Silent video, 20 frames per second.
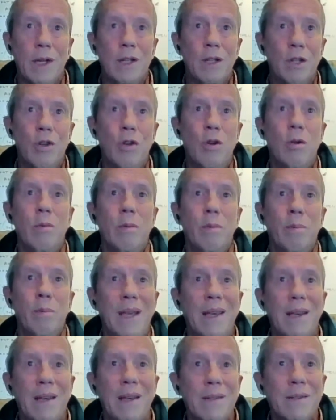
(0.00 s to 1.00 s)
to human
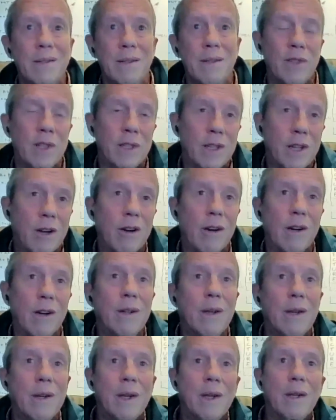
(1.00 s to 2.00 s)
beings, if you're Terran,